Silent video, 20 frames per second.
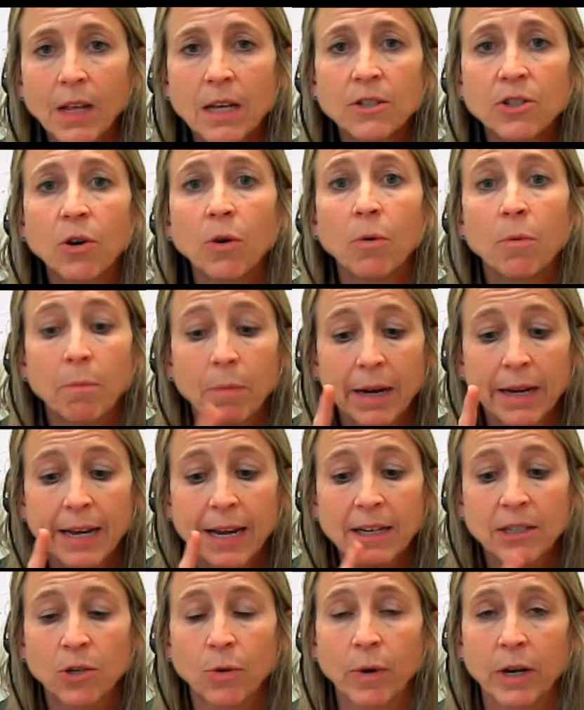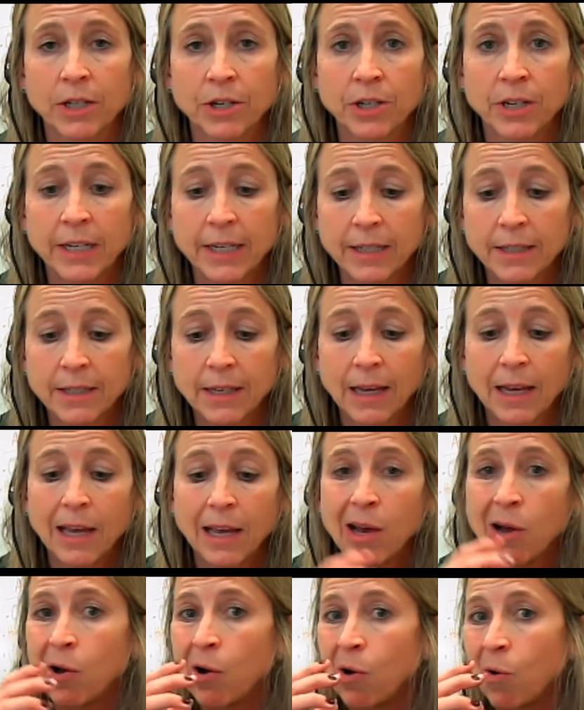So my next question is,
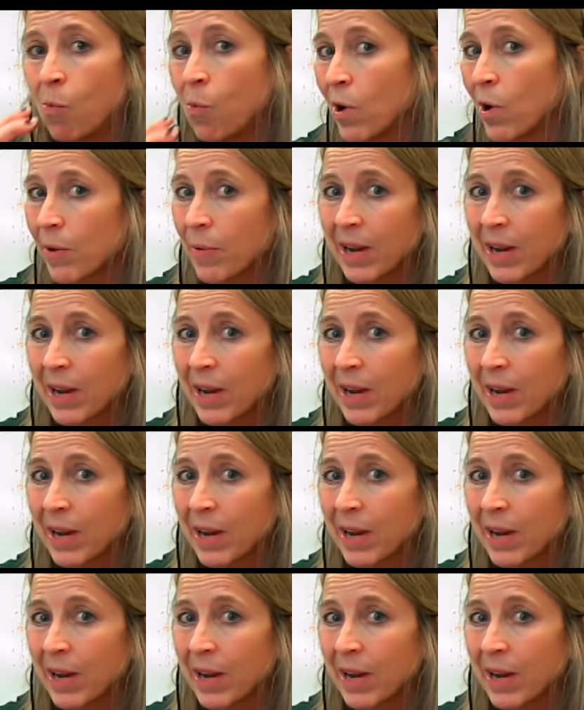what